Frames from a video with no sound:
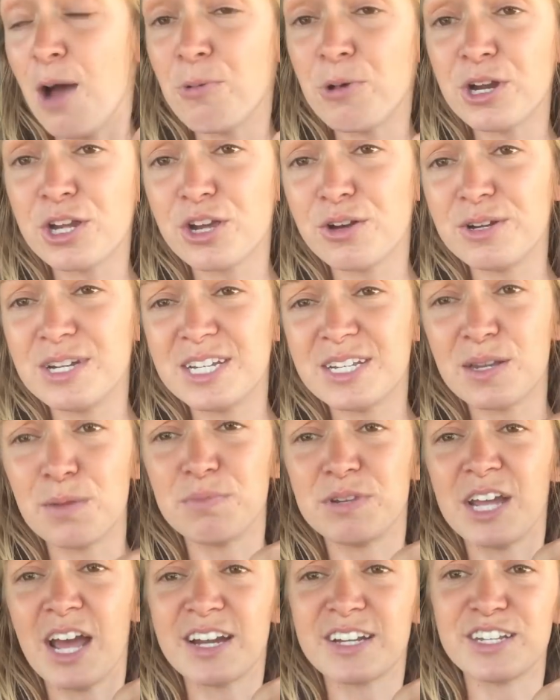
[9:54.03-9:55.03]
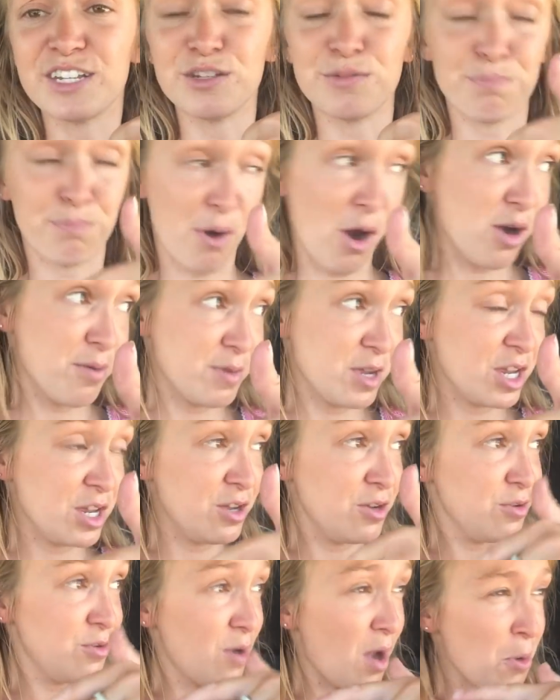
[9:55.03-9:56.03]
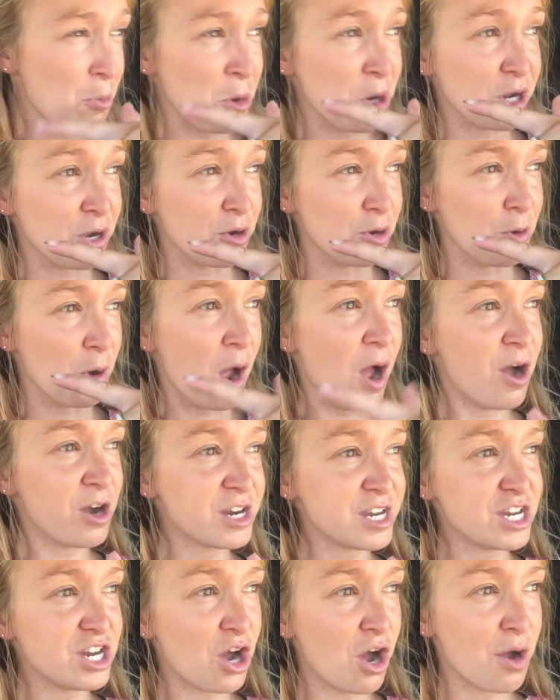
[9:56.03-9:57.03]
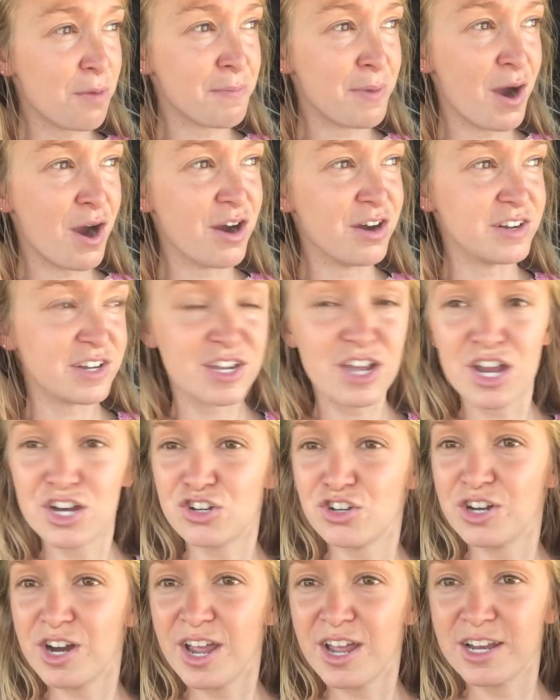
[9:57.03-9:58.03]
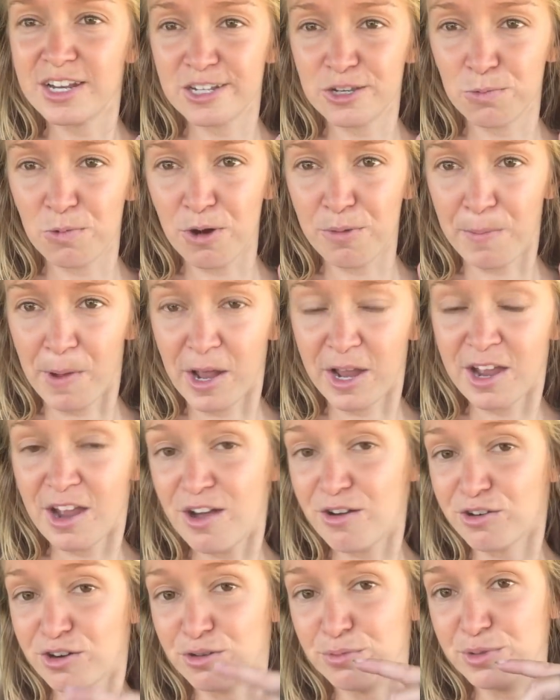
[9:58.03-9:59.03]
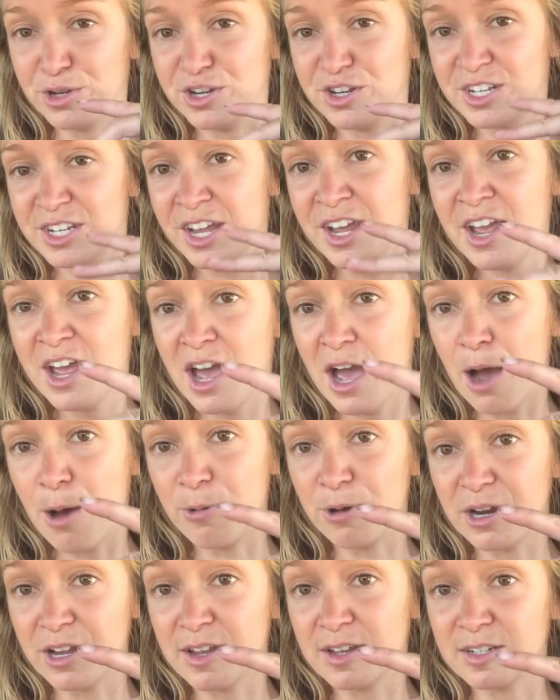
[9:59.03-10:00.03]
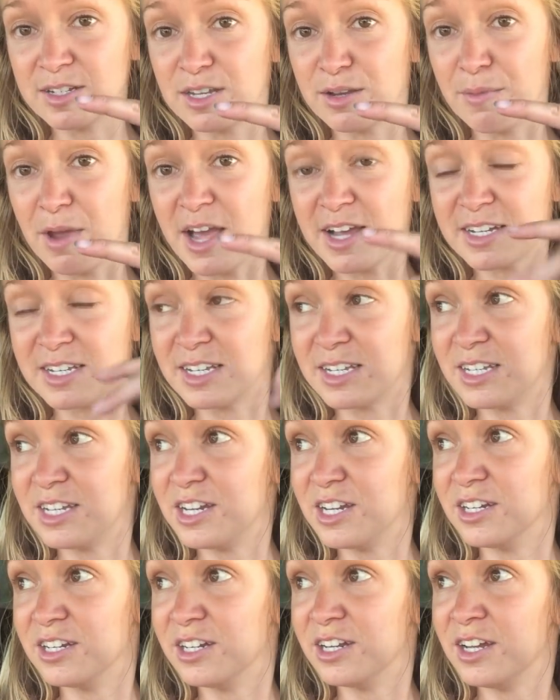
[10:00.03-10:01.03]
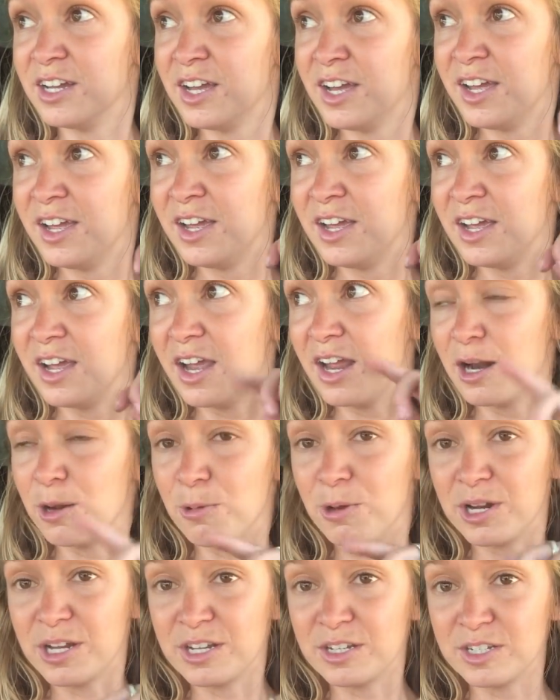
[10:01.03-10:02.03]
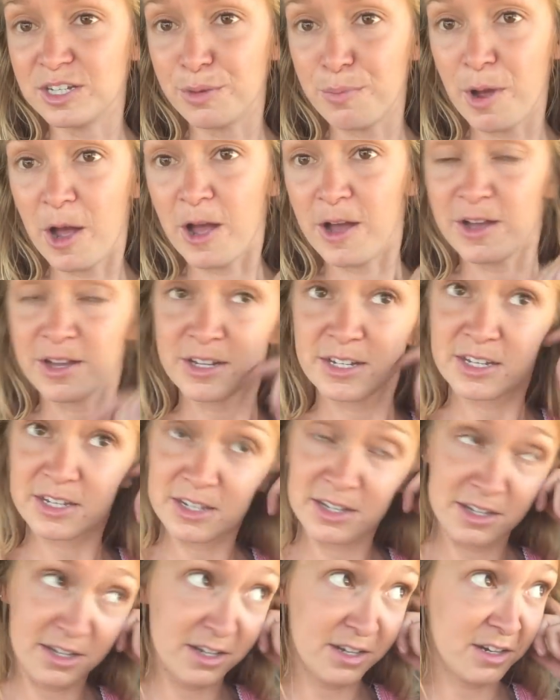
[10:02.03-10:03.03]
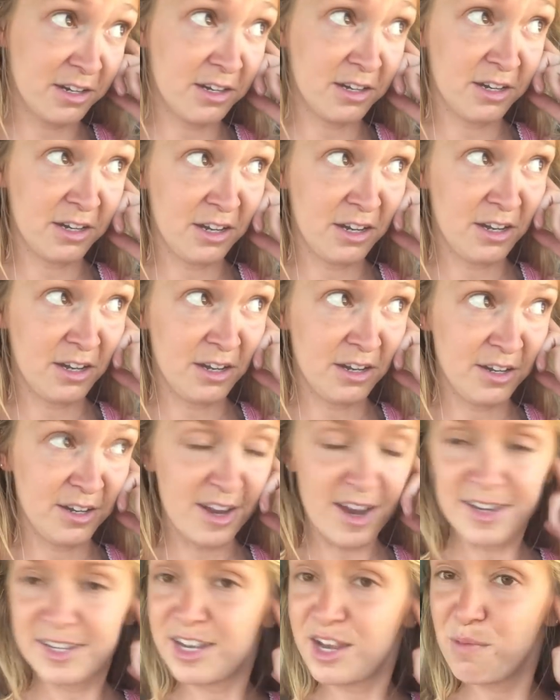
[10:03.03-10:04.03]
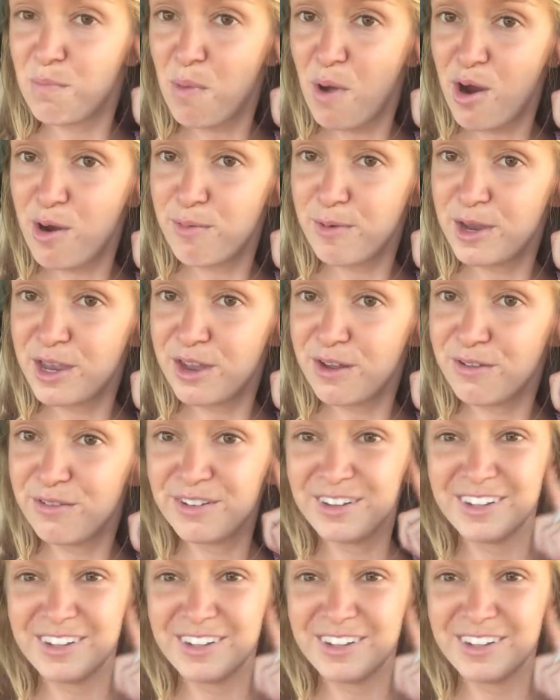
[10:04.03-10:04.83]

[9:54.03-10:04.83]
I want to go eat some Texas barbecue. I want to go to a honky tonk bar and country dance, wear my cowgirl boots. I want to kill some axis deer and I want to kill some hogs. Did I see barbecue?